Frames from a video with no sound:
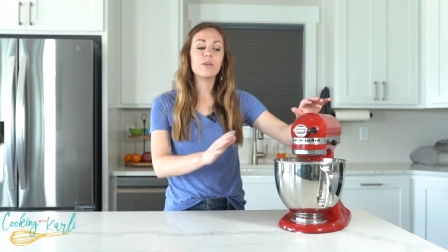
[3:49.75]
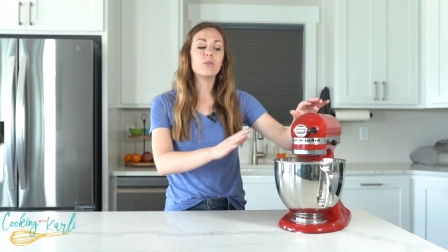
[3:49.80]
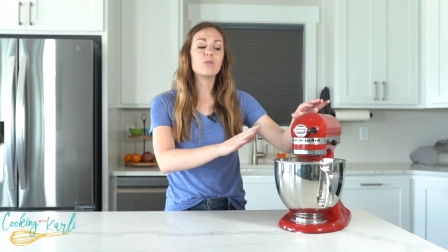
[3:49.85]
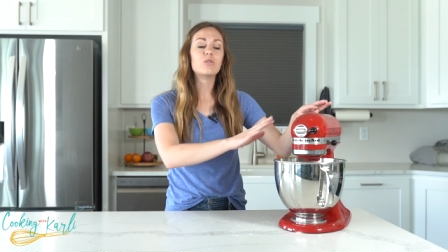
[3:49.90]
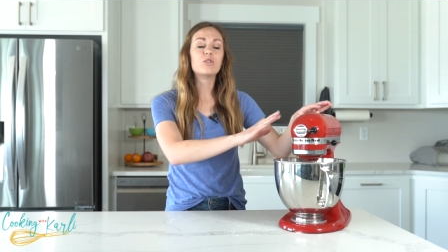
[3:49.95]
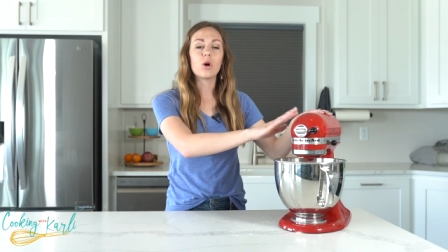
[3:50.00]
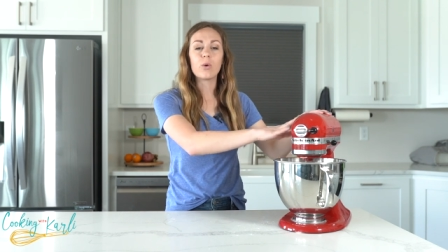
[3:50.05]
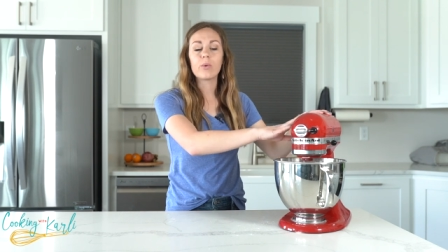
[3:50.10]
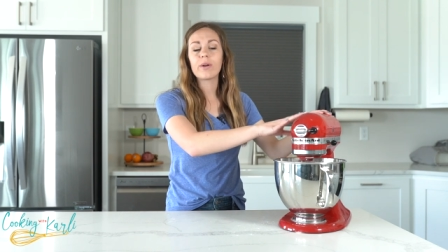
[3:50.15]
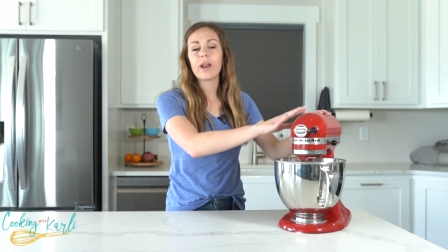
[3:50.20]
you
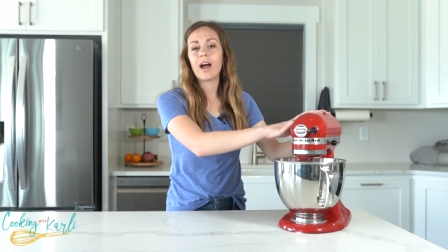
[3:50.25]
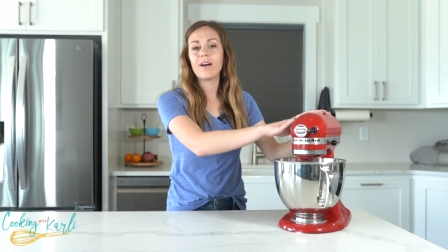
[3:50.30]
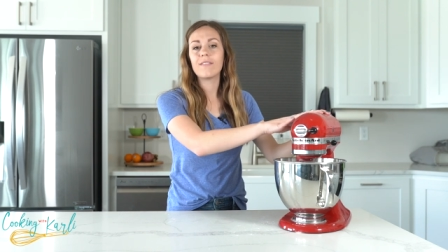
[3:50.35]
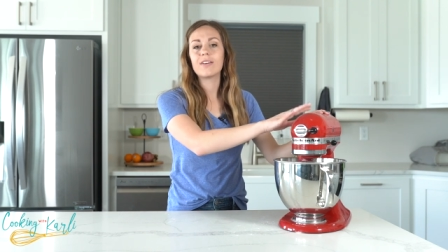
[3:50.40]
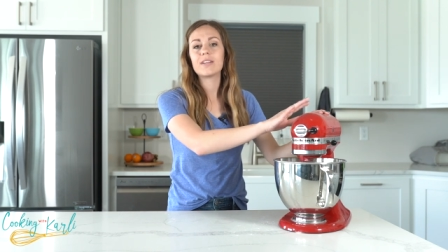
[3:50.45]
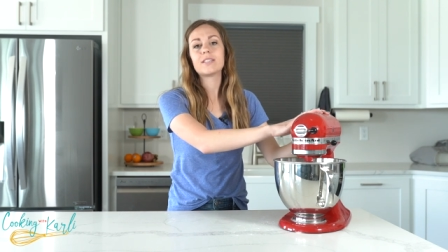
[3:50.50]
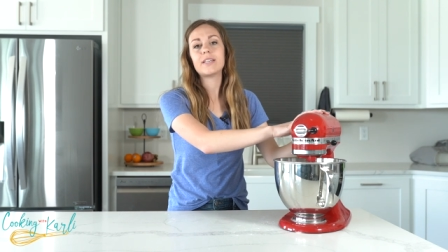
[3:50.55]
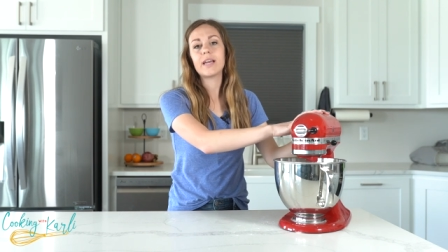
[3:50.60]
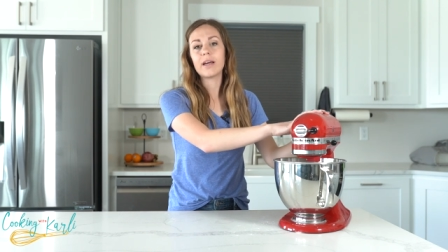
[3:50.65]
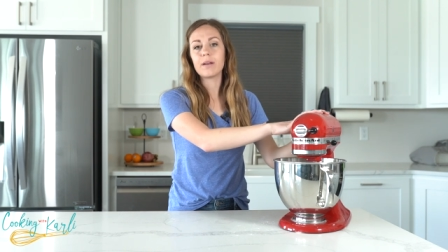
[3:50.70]
don't have
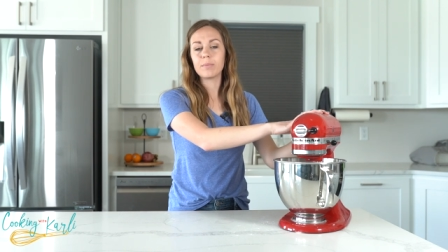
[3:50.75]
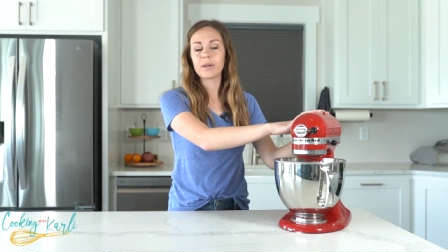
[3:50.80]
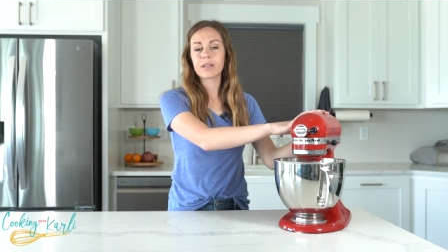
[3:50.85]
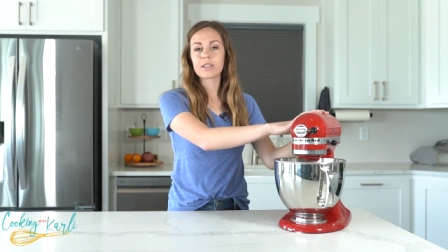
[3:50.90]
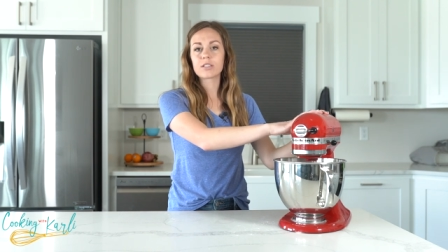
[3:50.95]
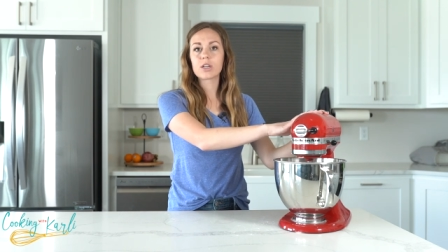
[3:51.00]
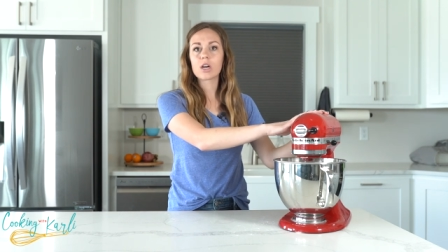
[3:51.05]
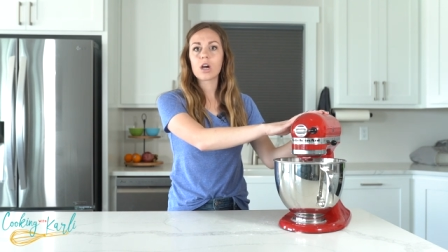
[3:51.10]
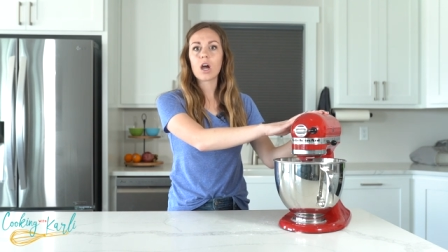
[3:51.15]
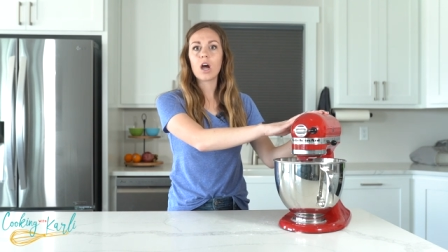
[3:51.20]
a stand
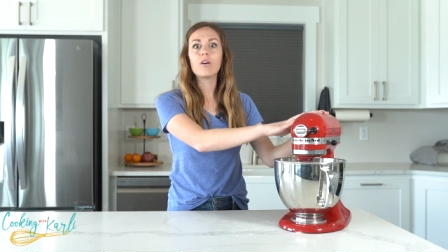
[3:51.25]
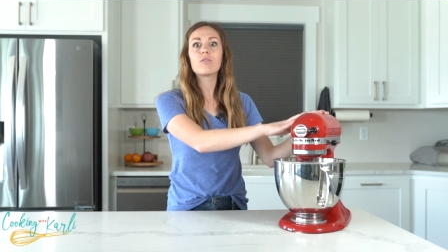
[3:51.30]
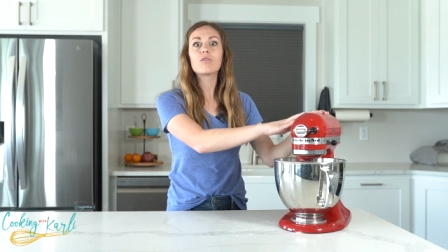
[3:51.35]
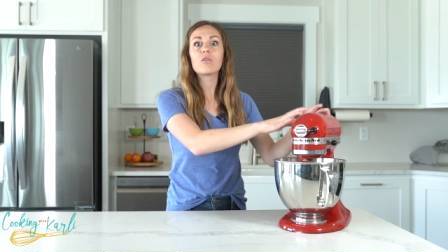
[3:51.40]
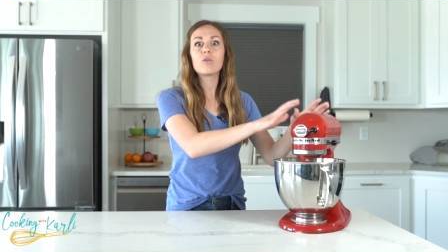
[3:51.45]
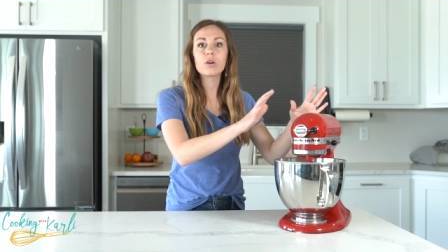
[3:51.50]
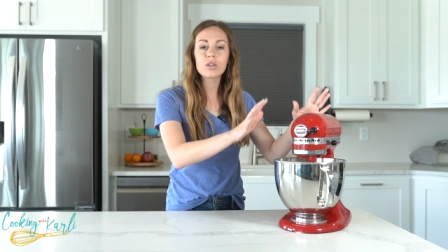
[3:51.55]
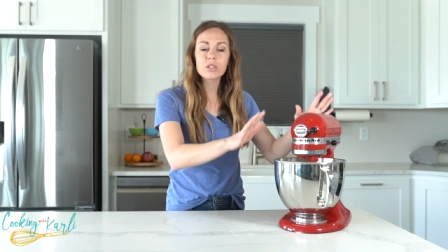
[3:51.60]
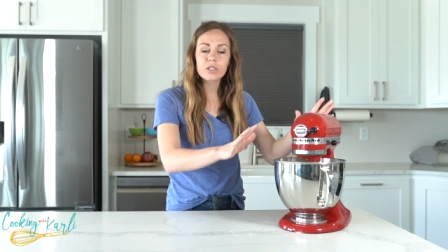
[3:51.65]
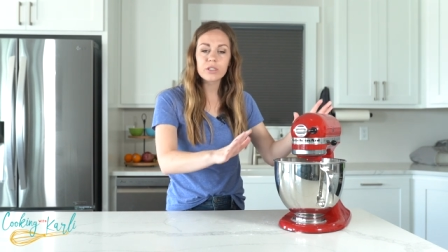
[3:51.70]
mixer? Of
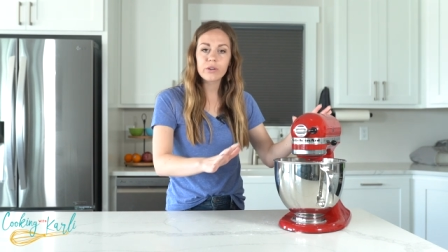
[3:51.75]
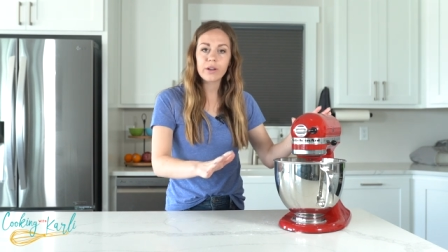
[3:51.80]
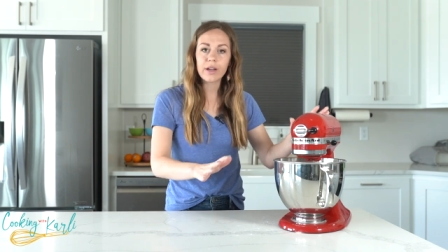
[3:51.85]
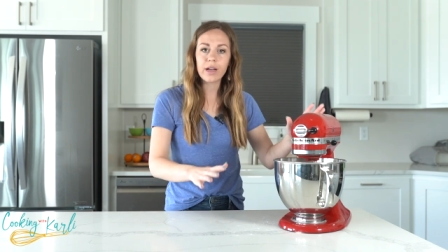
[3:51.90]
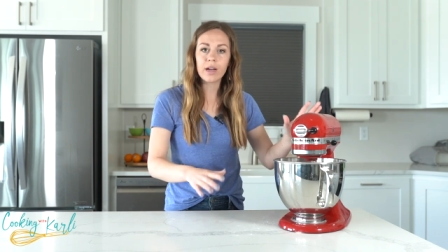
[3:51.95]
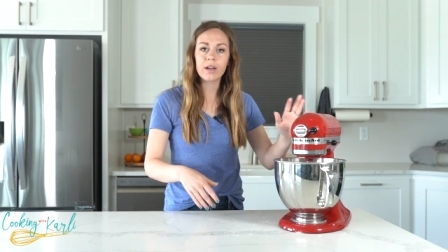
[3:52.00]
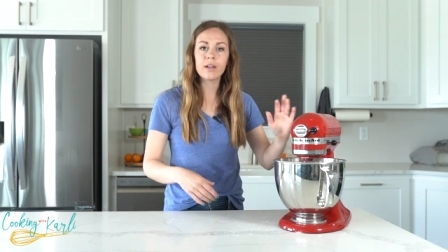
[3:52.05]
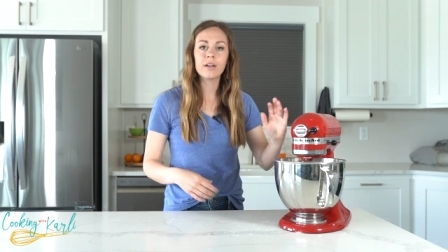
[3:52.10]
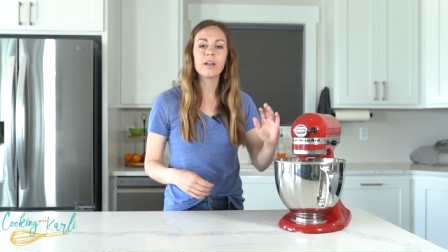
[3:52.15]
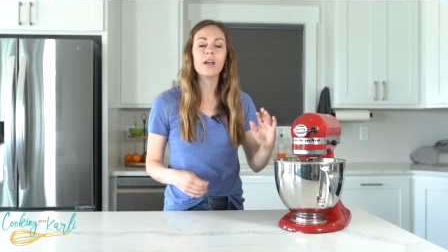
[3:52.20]
course you
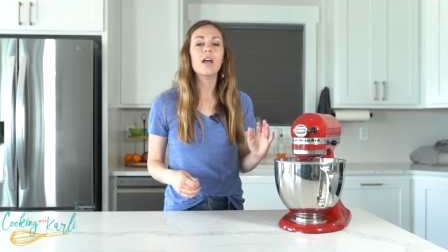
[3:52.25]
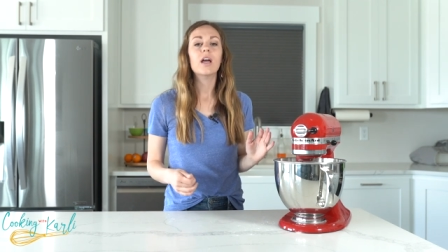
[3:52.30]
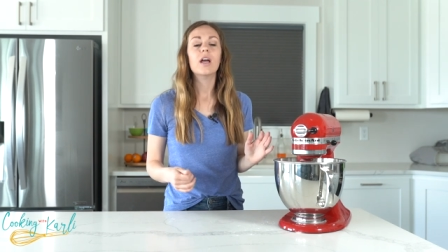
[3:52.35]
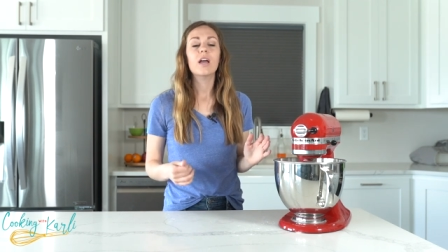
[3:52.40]
can.